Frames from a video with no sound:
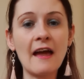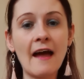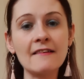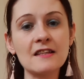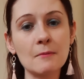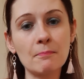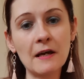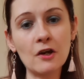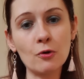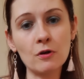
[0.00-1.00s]
and to
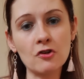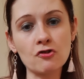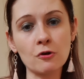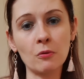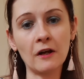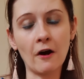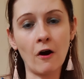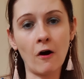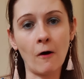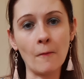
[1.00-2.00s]
be who you truly
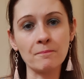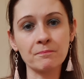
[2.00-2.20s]
are.